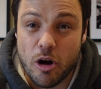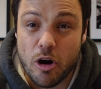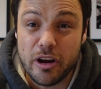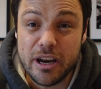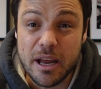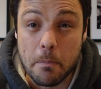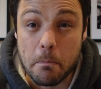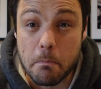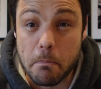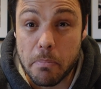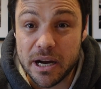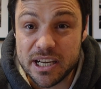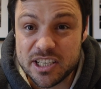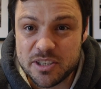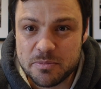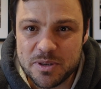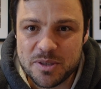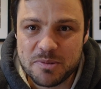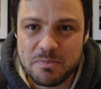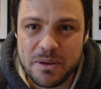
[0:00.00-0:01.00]
On a
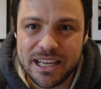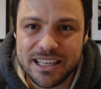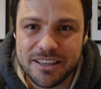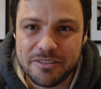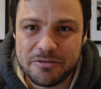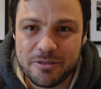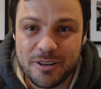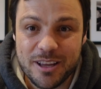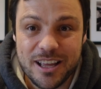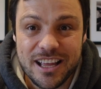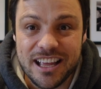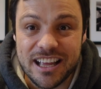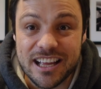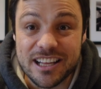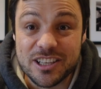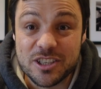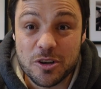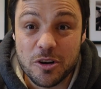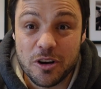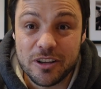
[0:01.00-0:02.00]
bus perspective,
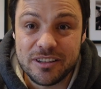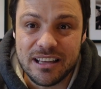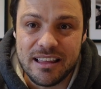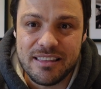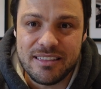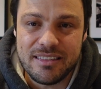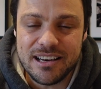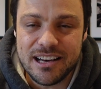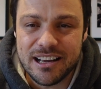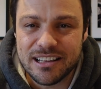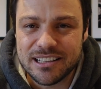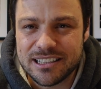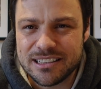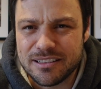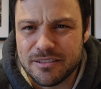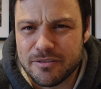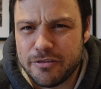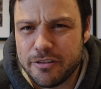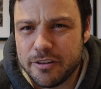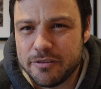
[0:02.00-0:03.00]
it's got a
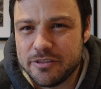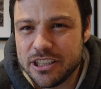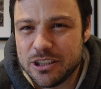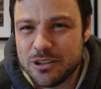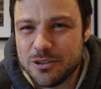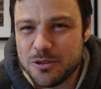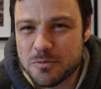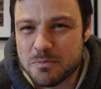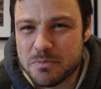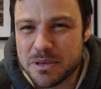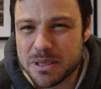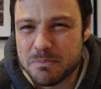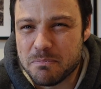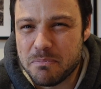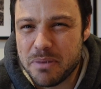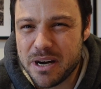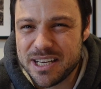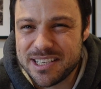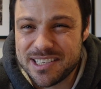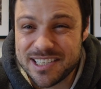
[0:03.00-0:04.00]
352-bit
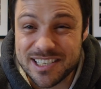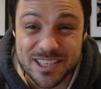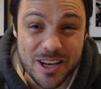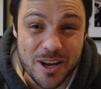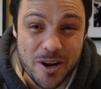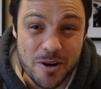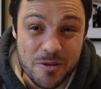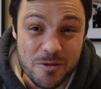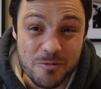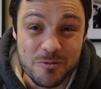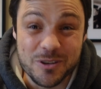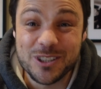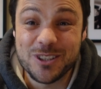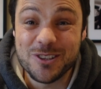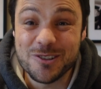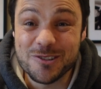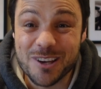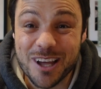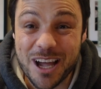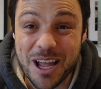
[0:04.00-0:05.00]
bus, so we
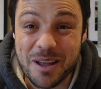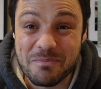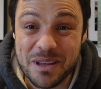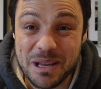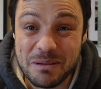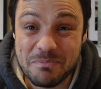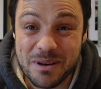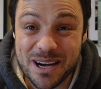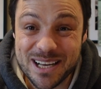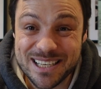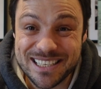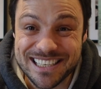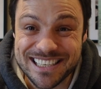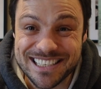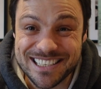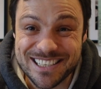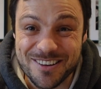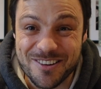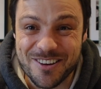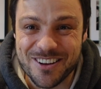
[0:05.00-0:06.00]
do like big
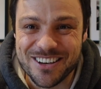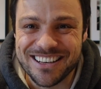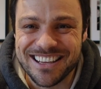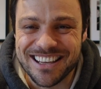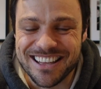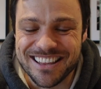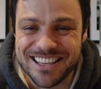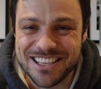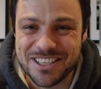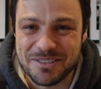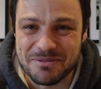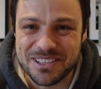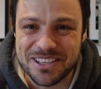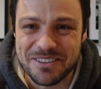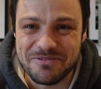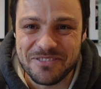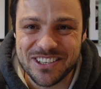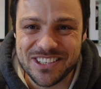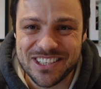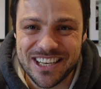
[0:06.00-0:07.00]
buses on this
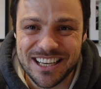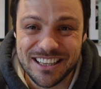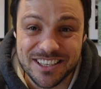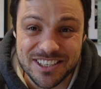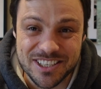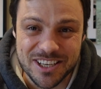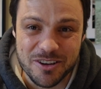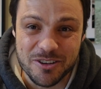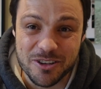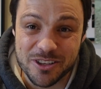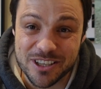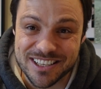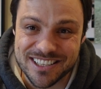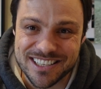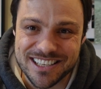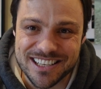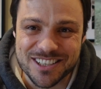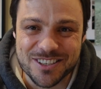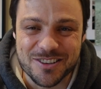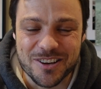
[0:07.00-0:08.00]
specific channel, so you can
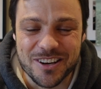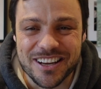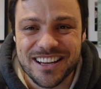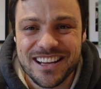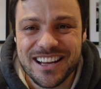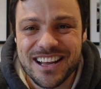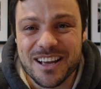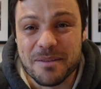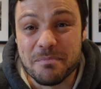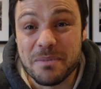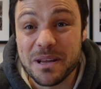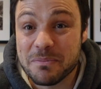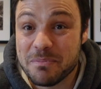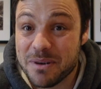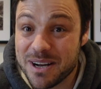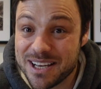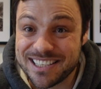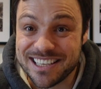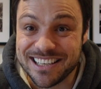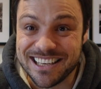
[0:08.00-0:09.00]
see it's got a big
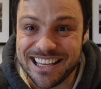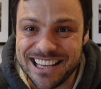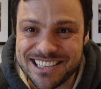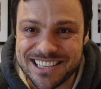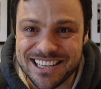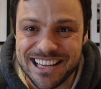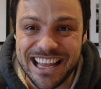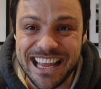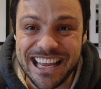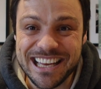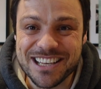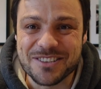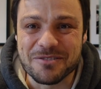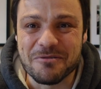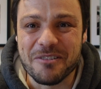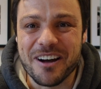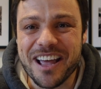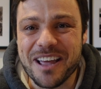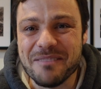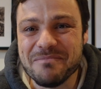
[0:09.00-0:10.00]
bus, and hence, hence
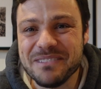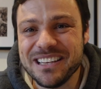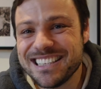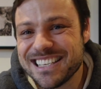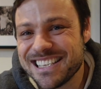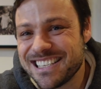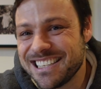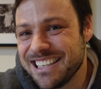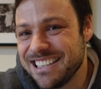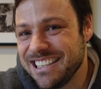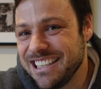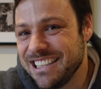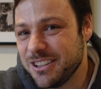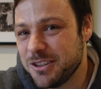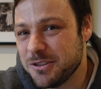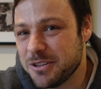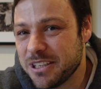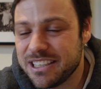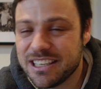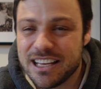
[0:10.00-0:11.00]
why I'm interested
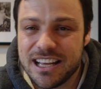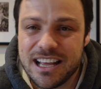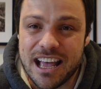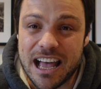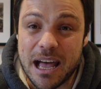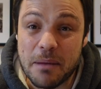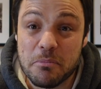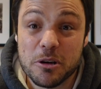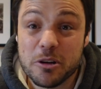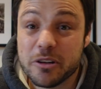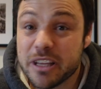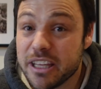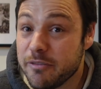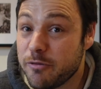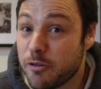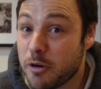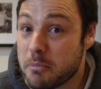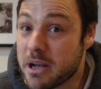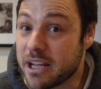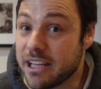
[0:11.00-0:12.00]
into it. Um, looking
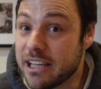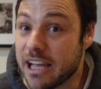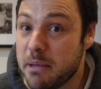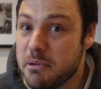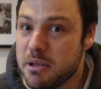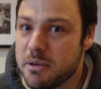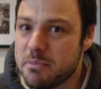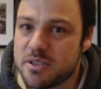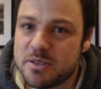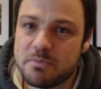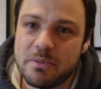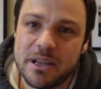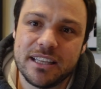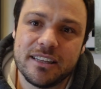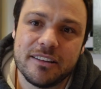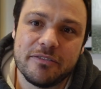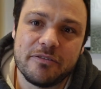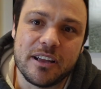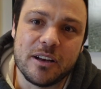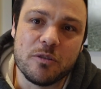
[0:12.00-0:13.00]
from a gaming
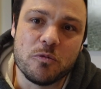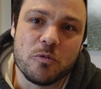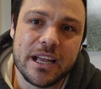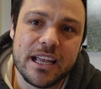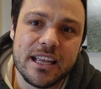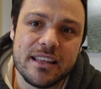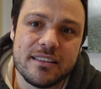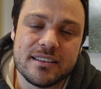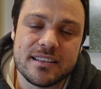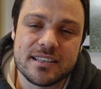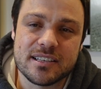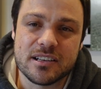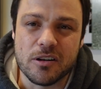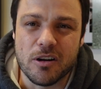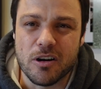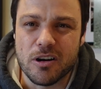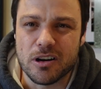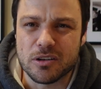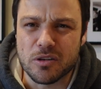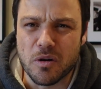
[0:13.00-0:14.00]
perspective and where this
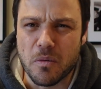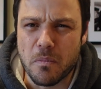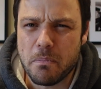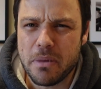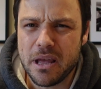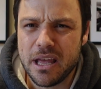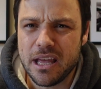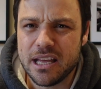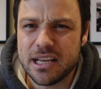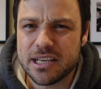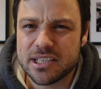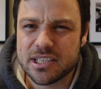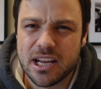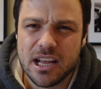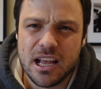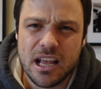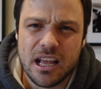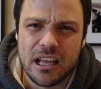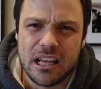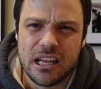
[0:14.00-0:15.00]
card compares,
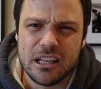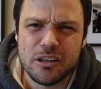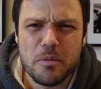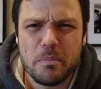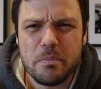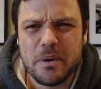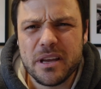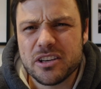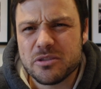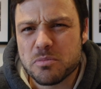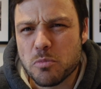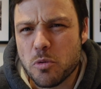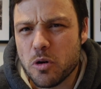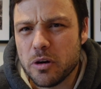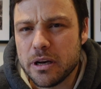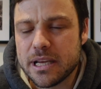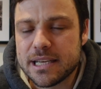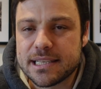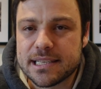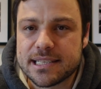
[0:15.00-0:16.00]
it compares more
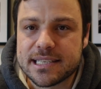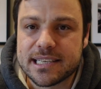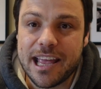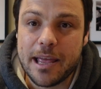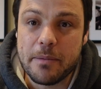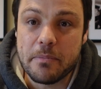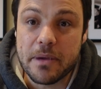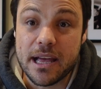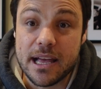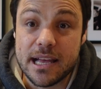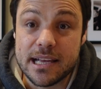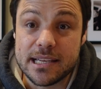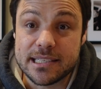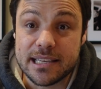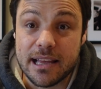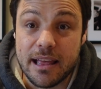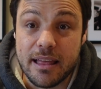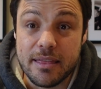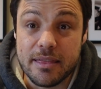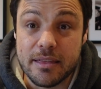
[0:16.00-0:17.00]
or less the same as
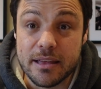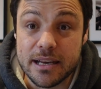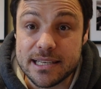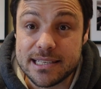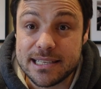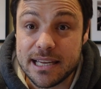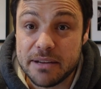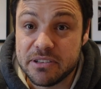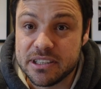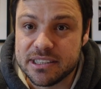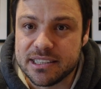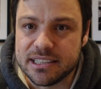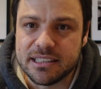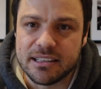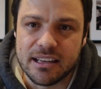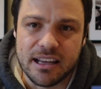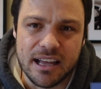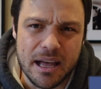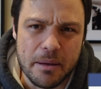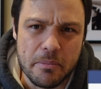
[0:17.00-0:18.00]
a
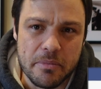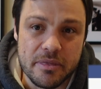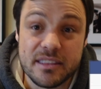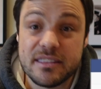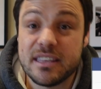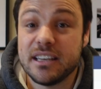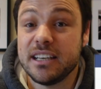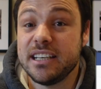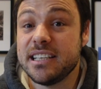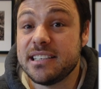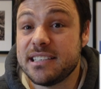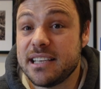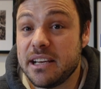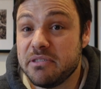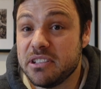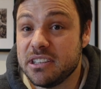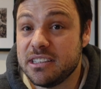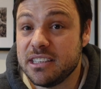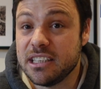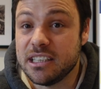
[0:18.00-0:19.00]
3070. Um, the
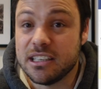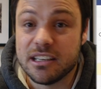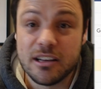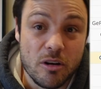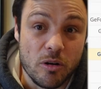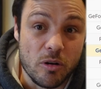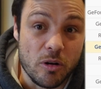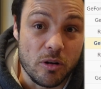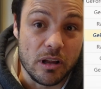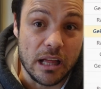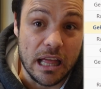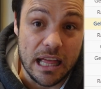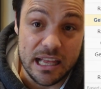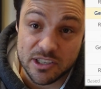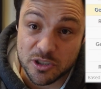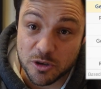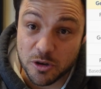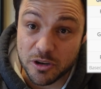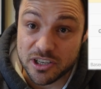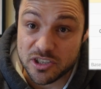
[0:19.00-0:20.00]
3070
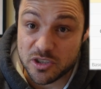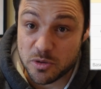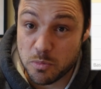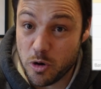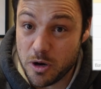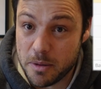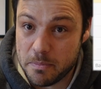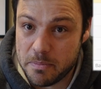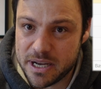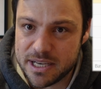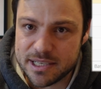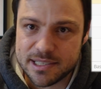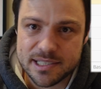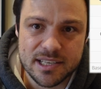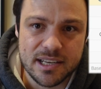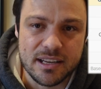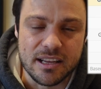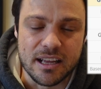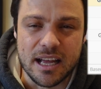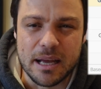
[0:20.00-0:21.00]
has got a smaller
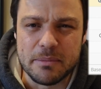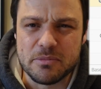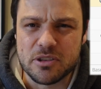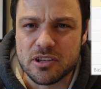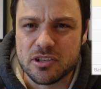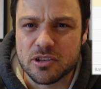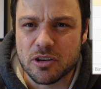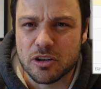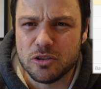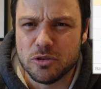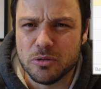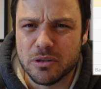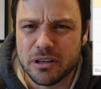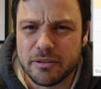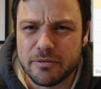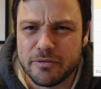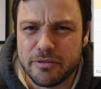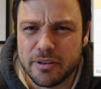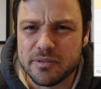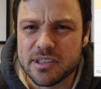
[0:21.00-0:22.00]
bus, um, so it's got
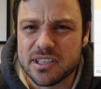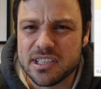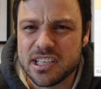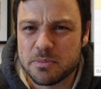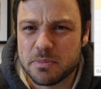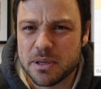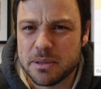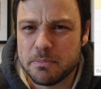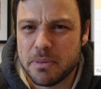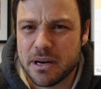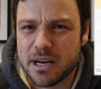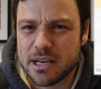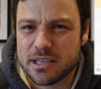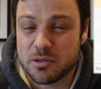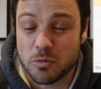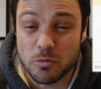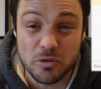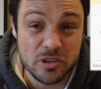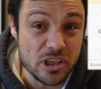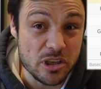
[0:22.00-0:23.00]
256-bit
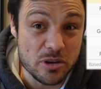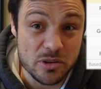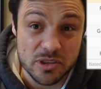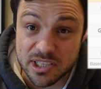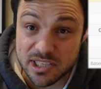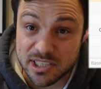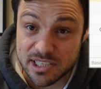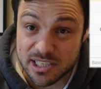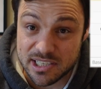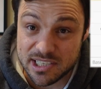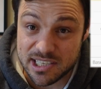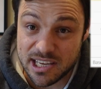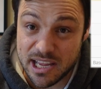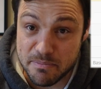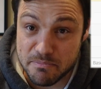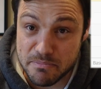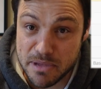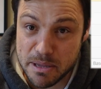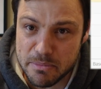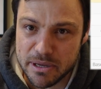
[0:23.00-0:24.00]
bus, also uses the
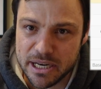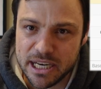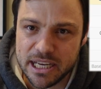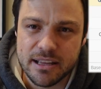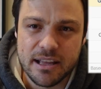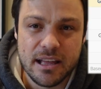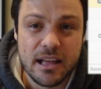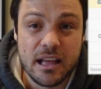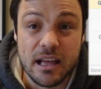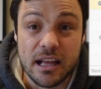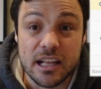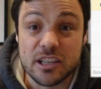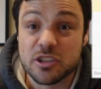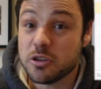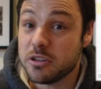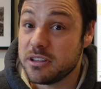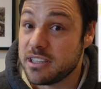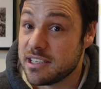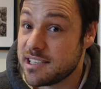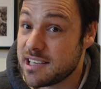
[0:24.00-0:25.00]
same memory. It's
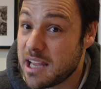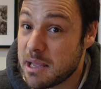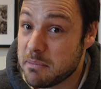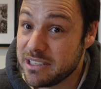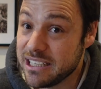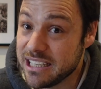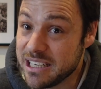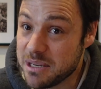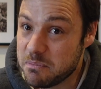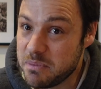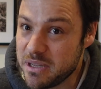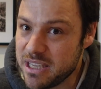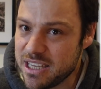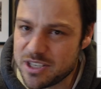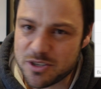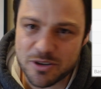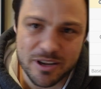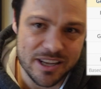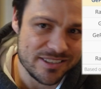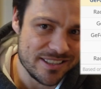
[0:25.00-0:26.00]
got the same
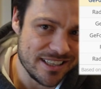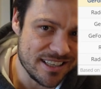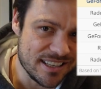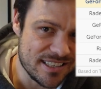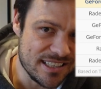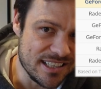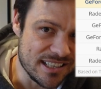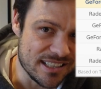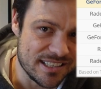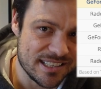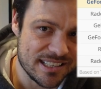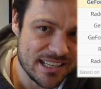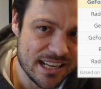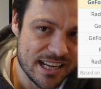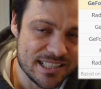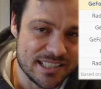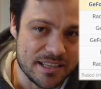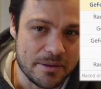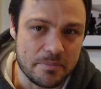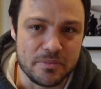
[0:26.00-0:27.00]
TDP, so as you can see, it
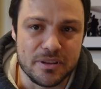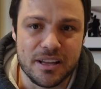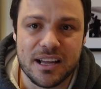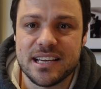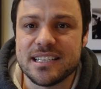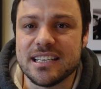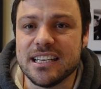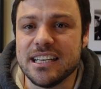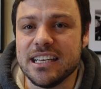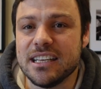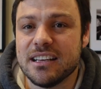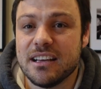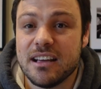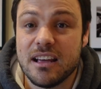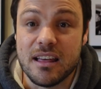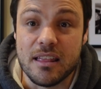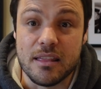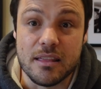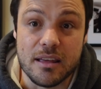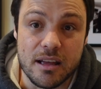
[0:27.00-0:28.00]
stacks up nicely
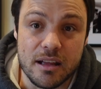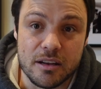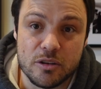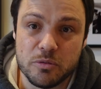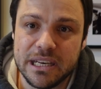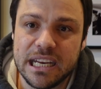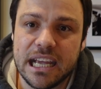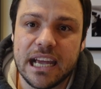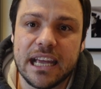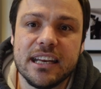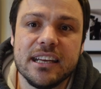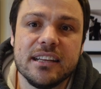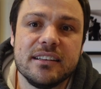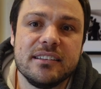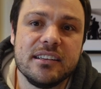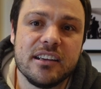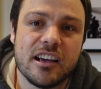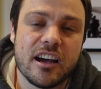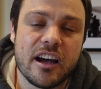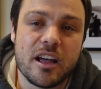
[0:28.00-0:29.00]
the 2080
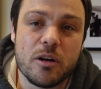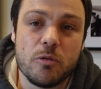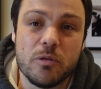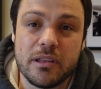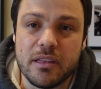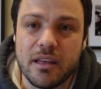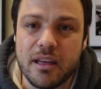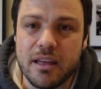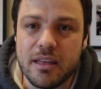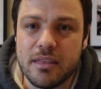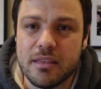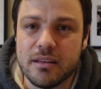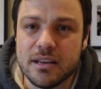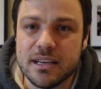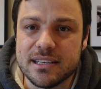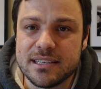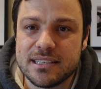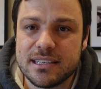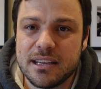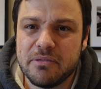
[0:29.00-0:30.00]
Ti with a
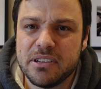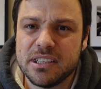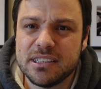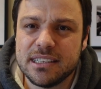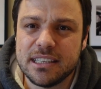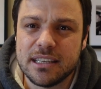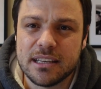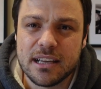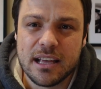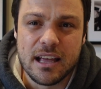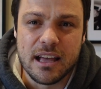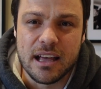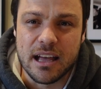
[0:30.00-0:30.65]
3070.